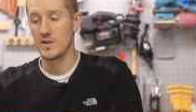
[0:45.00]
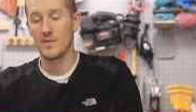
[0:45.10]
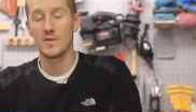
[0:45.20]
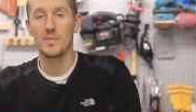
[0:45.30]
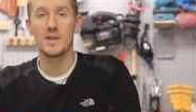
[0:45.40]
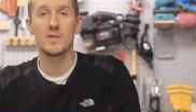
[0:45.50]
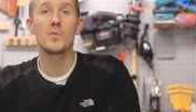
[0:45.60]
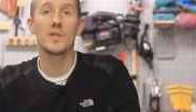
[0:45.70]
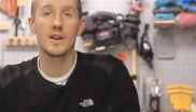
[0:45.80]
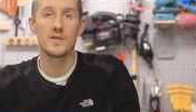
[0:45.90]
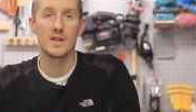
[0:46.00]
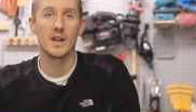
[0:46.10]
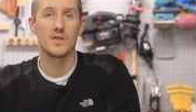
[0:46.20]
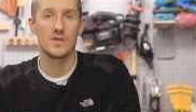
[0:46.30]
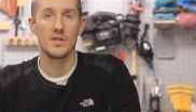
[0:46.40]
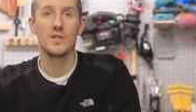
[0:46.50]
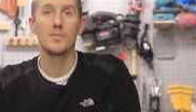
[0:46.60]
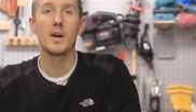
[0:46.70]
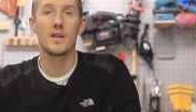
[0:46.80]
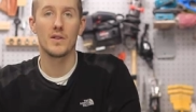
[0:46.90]
Whereas if you spend $2,000, you,
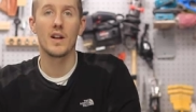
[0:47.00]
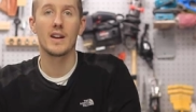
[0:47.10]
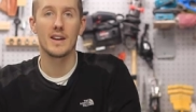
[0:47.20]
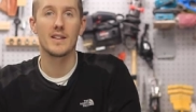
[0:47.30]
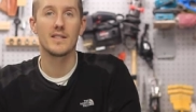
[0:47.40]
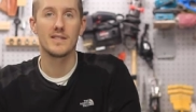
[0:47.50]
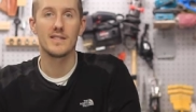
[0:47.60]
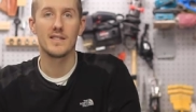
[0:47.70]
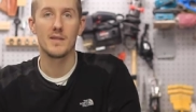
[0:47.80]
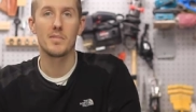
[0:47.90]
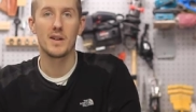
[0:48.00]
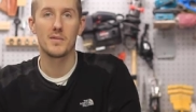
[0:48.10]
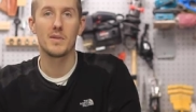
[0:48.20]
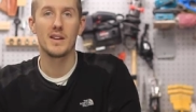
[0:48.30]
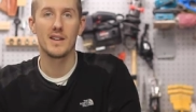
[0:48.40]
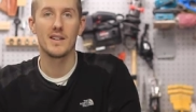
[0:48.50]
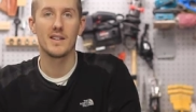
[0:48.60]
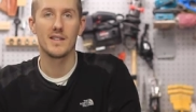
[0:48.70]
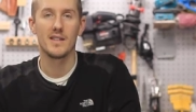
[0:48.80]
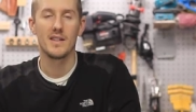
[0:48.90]
you, better like it. It better be
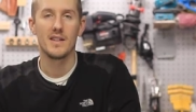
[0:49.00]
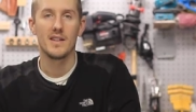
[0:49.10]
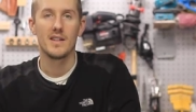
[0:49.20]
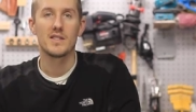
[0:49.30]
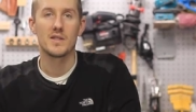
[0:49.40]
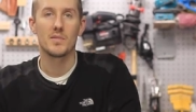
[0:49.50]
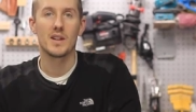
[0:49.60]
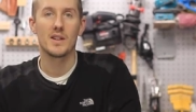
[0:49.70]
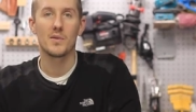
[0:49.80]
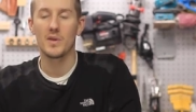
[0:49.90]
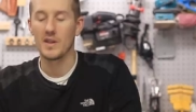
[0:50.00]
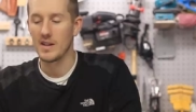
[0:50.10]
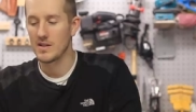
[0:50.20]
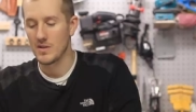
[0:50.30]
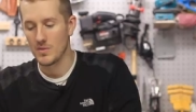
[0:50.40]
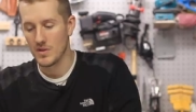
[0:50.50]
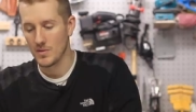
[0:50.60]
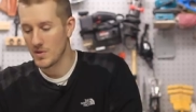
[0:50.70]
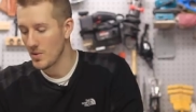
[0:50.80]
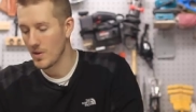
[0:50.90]
uh, something you're really into.
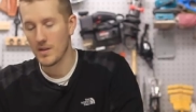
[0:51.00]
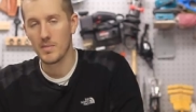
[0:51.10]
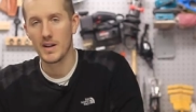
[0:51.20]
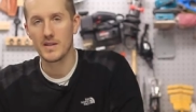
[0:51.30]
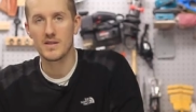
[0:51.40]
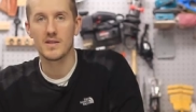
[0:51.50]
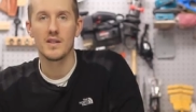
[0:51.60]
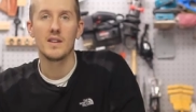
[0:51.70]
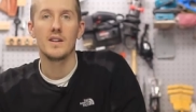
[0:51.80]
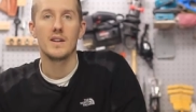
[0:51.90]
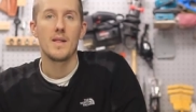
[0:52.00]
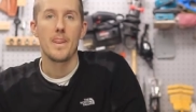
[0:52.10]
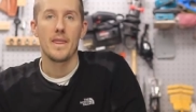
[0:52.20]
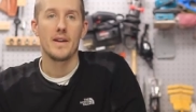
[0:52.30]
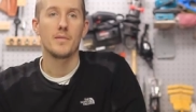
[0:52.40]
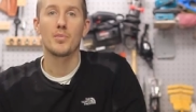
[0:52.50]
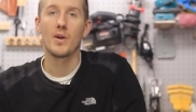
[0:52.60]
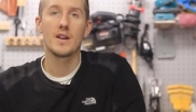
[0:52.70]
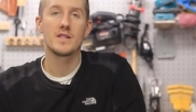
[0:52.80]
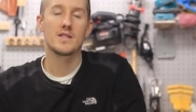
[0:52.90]
So 200 bucks and
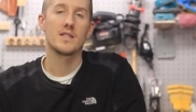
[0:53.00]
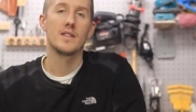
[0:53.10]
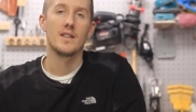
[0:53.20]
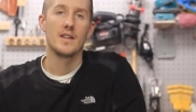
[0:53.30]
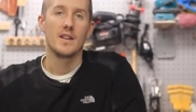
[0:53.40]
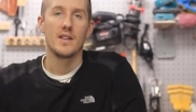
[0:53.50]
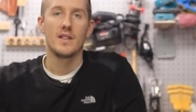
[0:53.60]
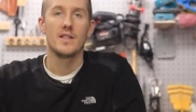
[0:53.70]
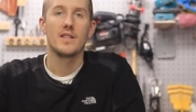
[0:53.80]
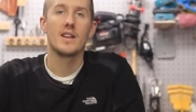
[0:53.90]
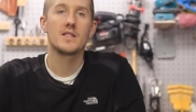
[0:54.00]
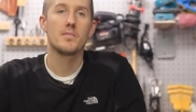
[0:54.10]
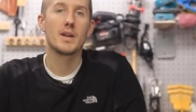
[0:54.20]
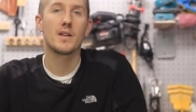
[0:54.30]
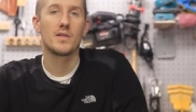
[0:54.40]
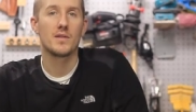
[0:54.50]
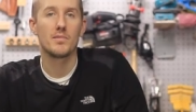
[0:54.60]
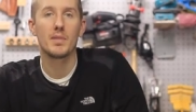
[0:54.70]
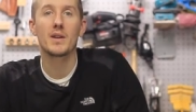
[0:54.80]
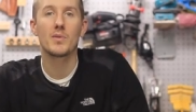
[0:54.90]
price, that's a big,
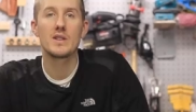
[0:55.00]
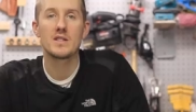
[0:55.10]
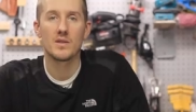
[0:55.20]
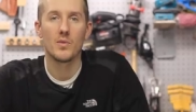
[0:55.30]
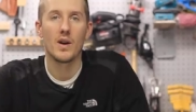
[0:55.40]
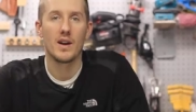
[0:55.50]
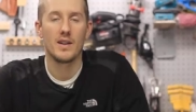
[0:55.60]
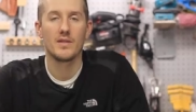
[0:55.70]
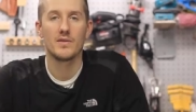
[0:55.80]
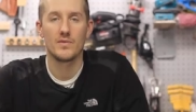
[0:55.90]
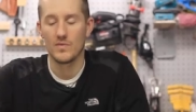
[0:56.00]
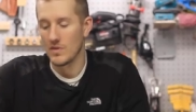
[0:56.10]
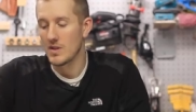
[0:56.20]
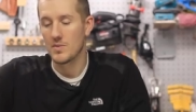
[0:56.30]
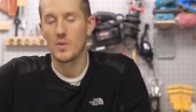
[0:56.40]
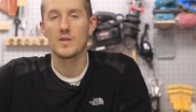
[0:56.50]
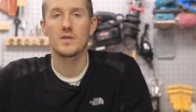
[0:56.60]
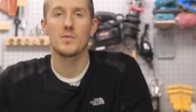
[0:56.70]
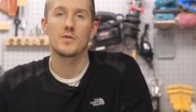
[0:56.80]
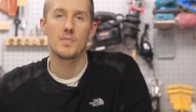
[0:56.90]
big reason why this
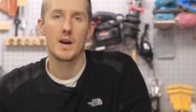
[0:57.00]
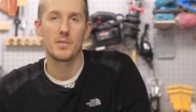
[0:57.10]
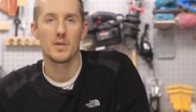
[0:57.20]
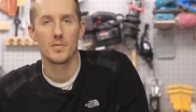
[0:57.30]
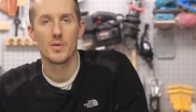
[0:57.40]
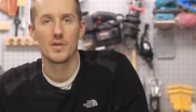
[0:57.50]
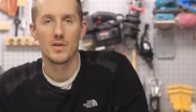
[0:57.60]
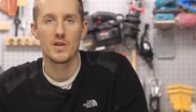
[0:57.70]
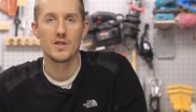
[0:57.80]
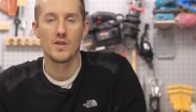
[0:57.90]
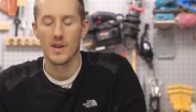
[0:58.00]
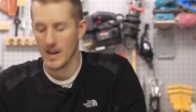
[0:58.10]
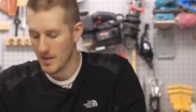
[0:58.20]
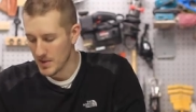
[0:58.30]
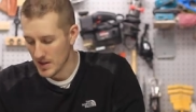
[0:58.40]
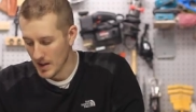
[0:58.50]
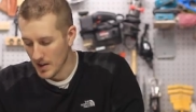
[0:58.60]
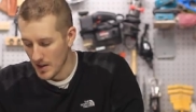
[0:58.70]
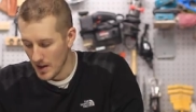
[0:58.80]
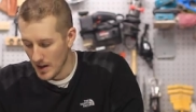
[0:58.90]
was the most popular printer this year on
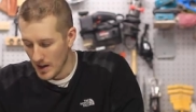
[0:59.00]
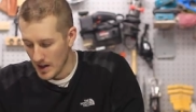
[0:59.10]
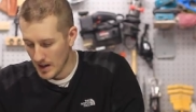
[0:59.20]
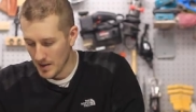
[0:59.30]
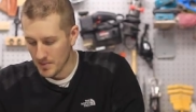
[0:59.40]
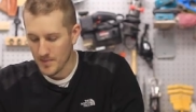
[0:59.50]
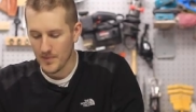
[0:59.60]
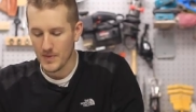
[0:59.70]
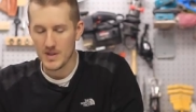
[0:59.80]
Amazon. Um,